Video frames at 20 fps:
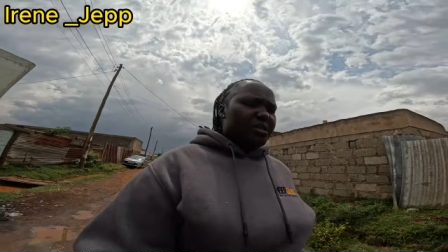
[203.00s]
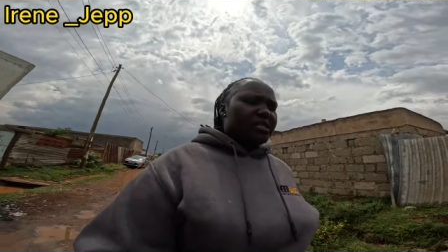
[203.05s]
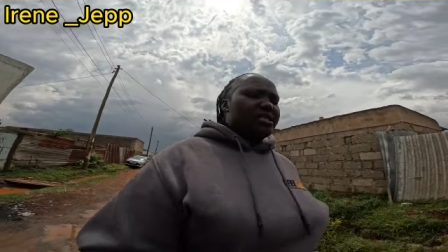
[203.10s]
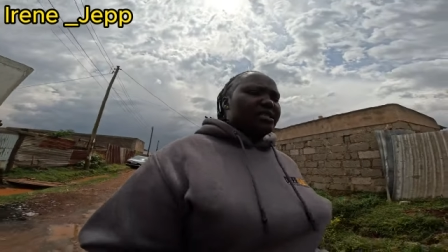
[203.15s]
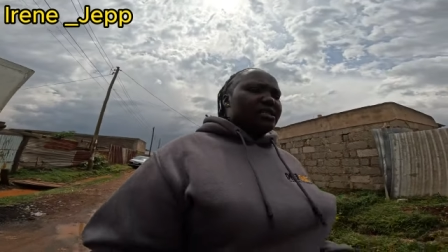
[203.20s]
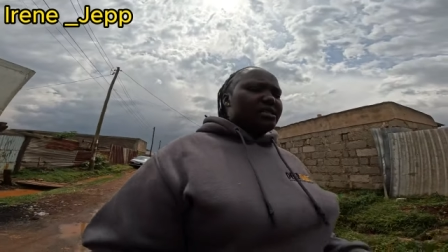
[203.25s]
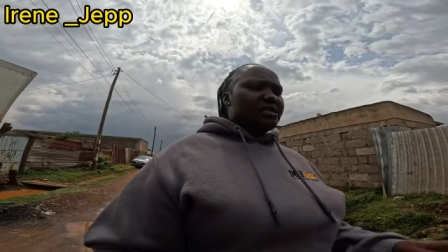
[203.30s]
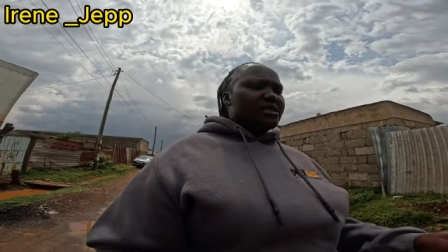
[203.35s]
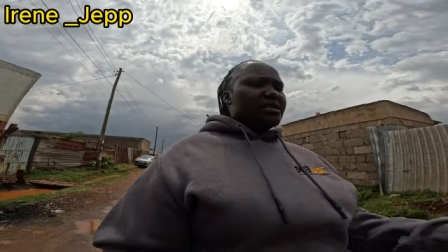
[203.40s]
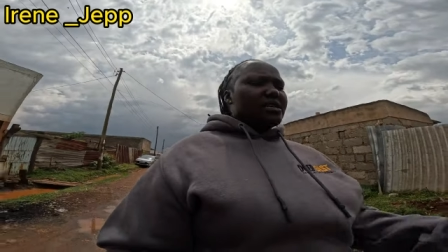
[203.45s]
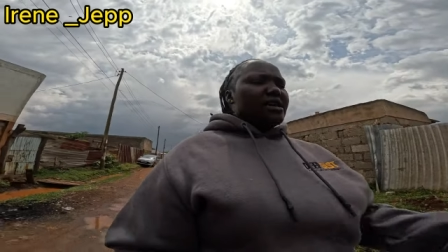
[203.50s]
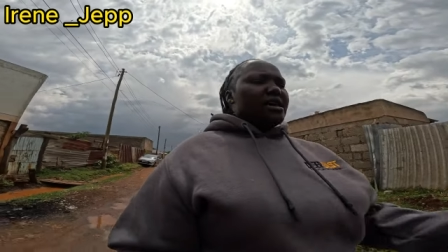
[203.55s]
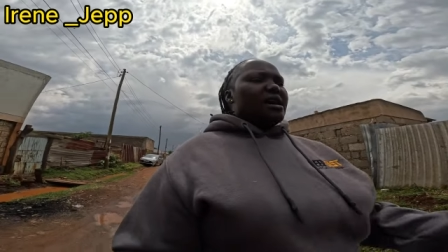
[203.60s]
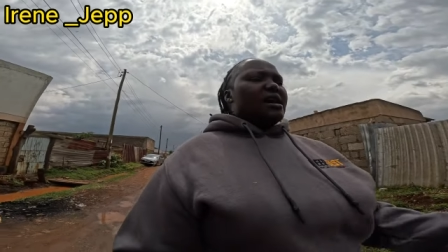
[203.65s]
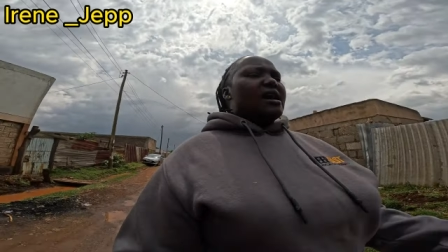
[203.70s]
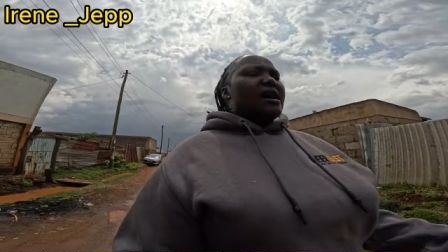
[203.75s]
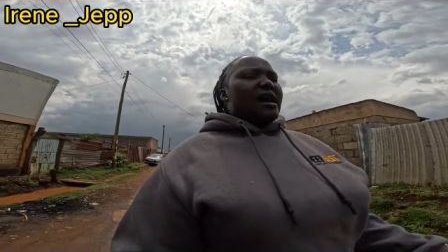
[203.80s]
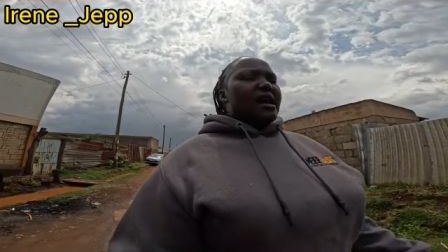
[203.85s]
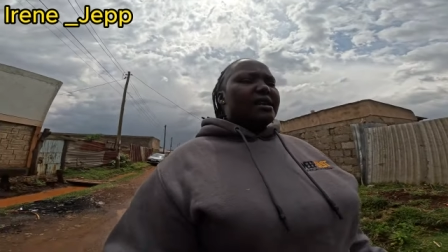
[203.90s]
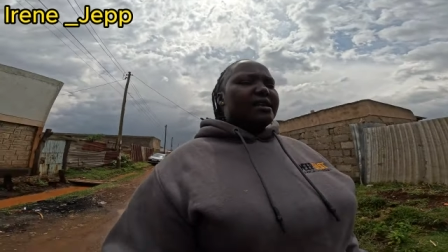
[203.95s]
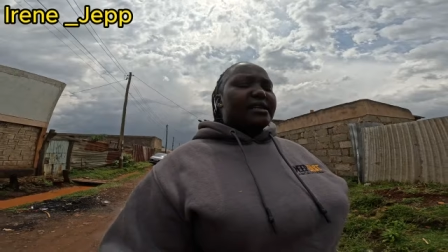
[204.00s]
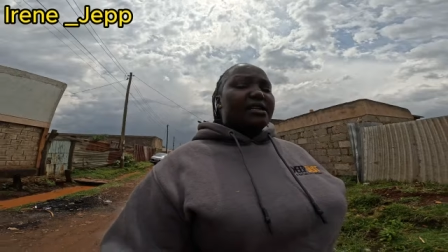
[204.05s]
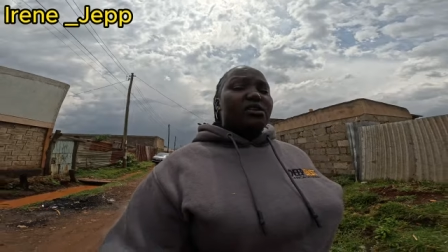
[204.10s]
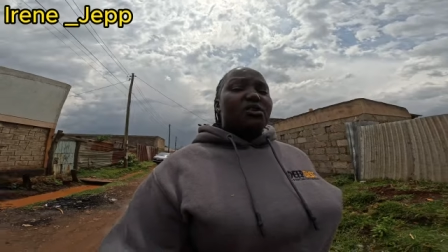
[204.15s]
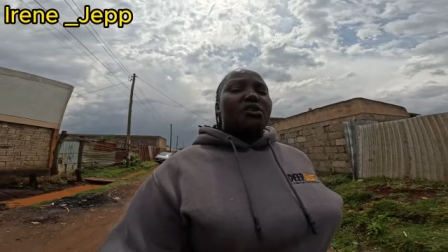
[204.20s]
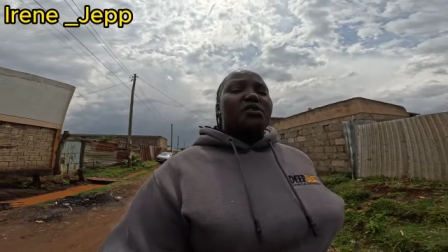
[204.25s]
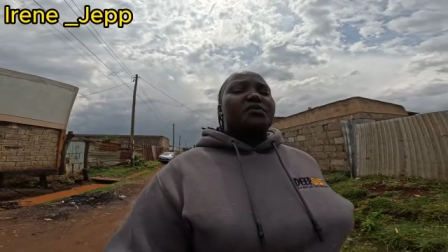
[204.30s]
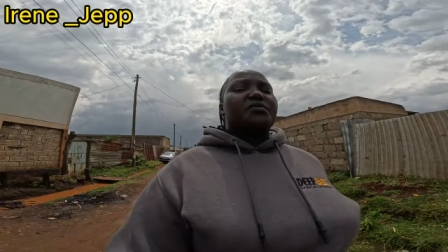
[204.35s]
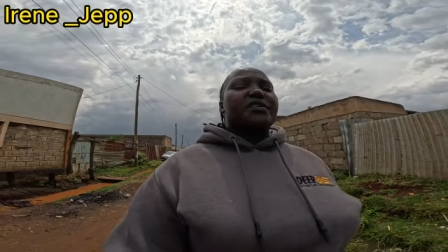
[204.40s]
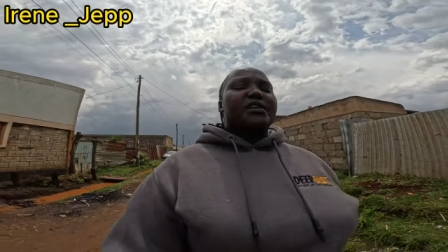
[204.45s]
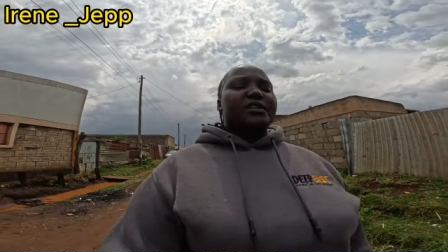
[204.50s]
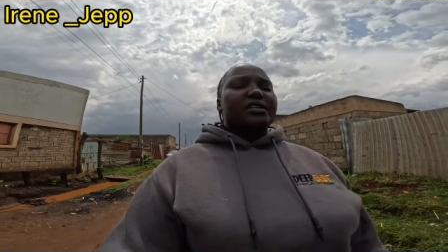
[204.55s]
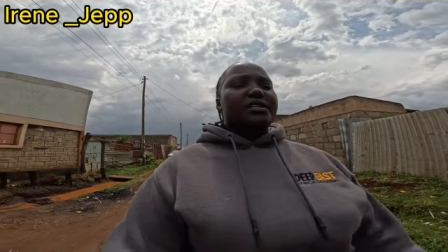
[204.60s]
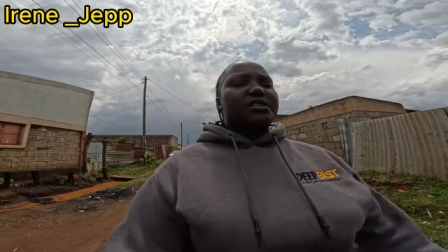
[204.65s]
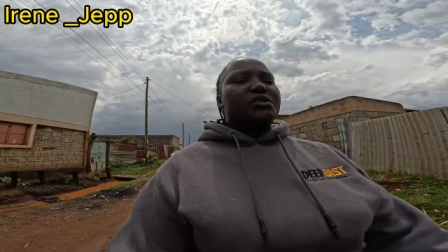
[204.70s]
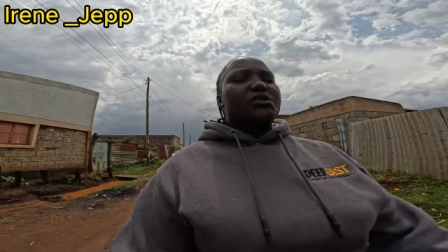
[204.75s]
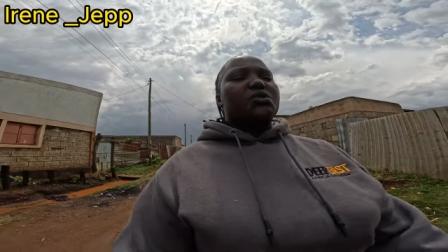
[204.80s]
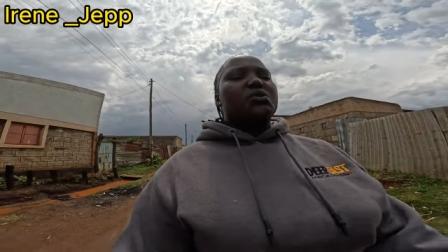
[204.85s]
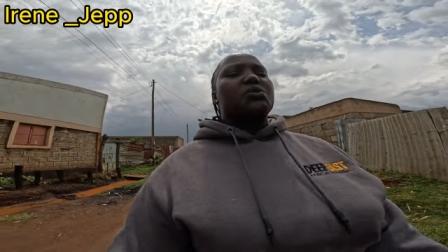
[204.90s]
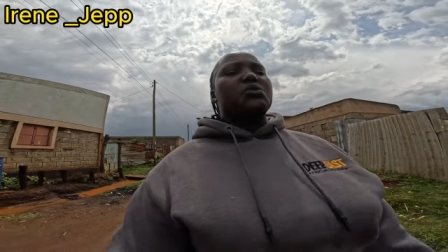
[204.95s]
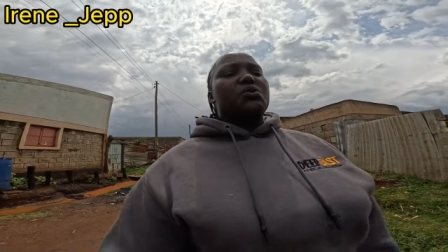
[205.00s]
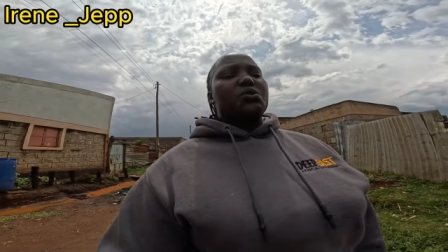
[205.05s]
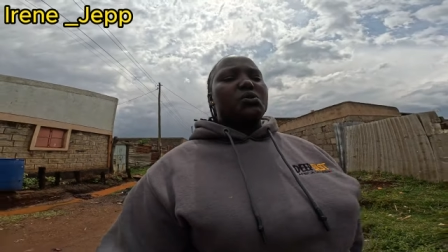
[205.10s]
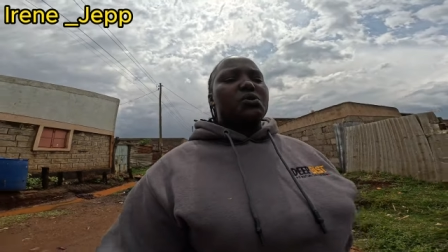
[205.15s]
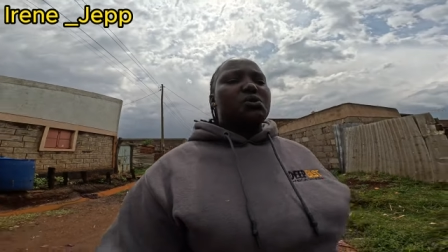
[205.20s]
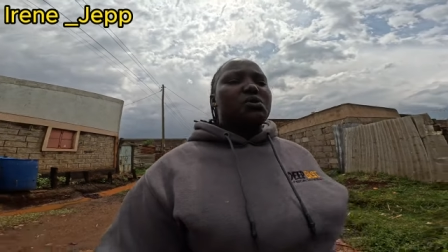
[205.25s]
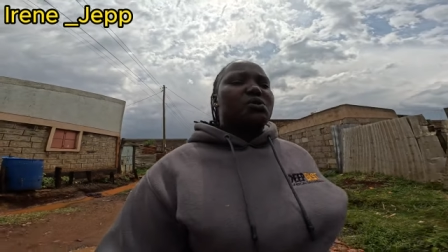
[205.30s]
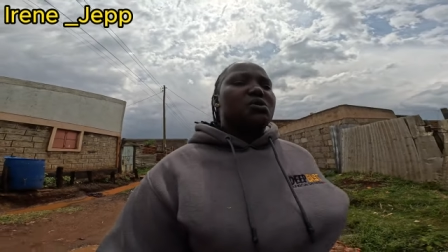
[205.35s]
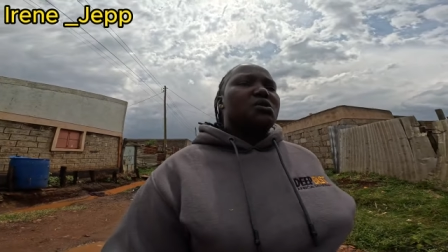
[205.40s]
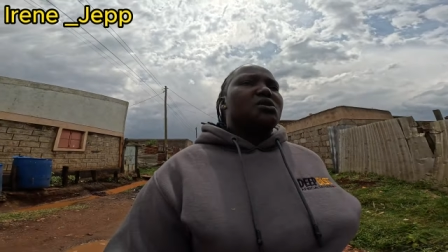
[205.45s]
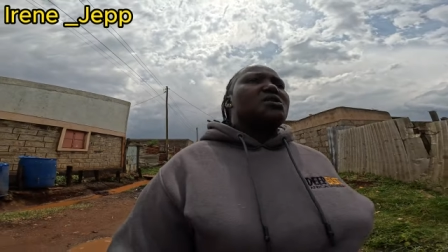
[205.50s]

be handed over to